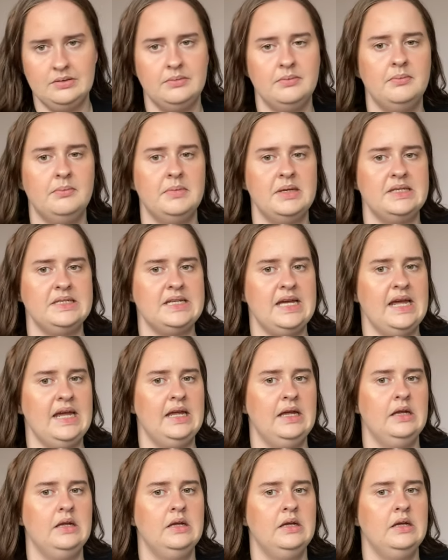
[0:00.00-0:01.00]
Monday
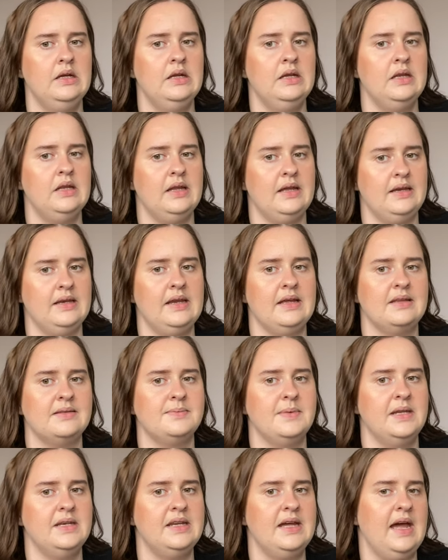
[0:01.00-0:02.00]
like next
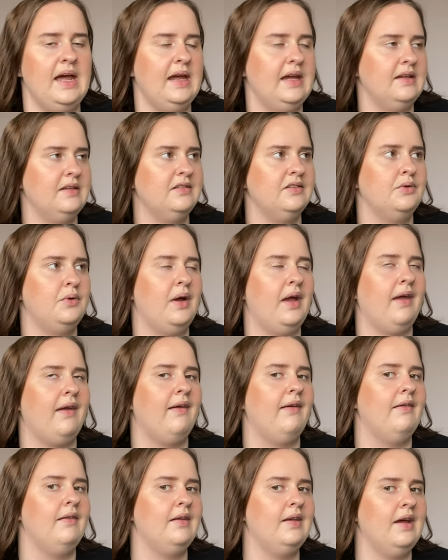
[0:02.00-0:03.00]
Monday so I
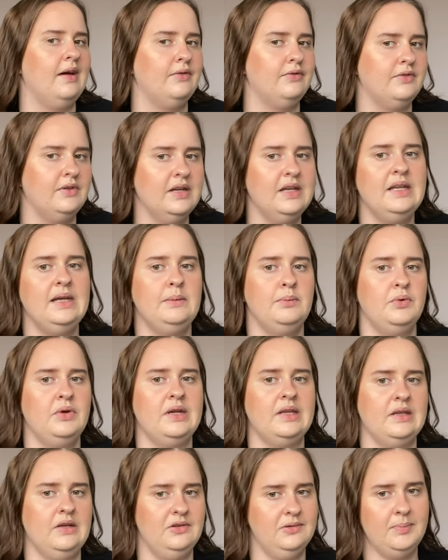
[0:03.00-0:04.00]
can definitely bring
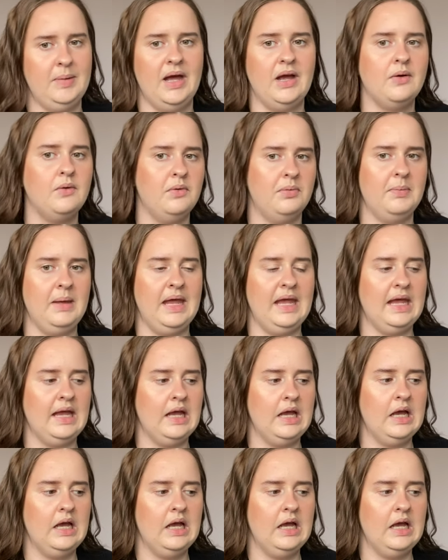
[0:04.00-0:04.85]
those back with me.